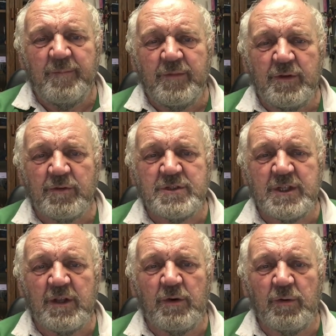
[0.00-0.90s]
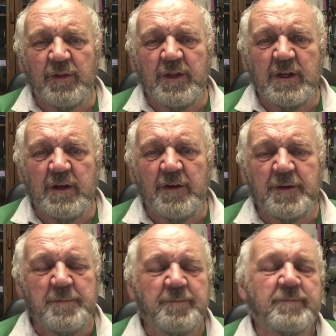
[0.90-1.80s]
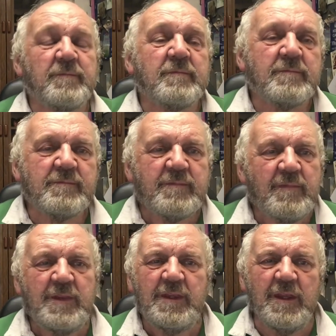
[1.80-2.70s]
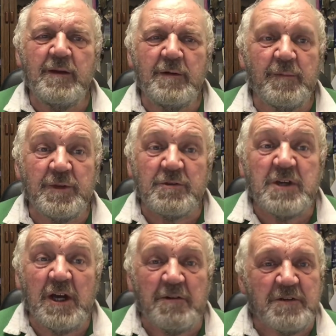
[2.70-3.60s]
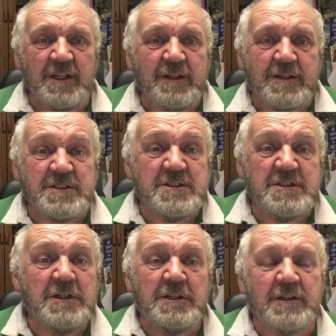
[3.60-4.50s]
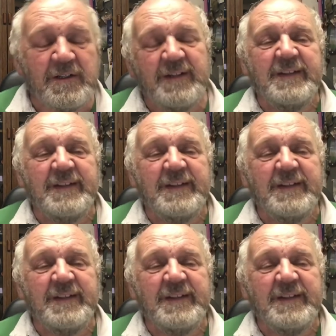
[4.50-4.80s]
you can see the whole of the yard, but you can't really because it's dark.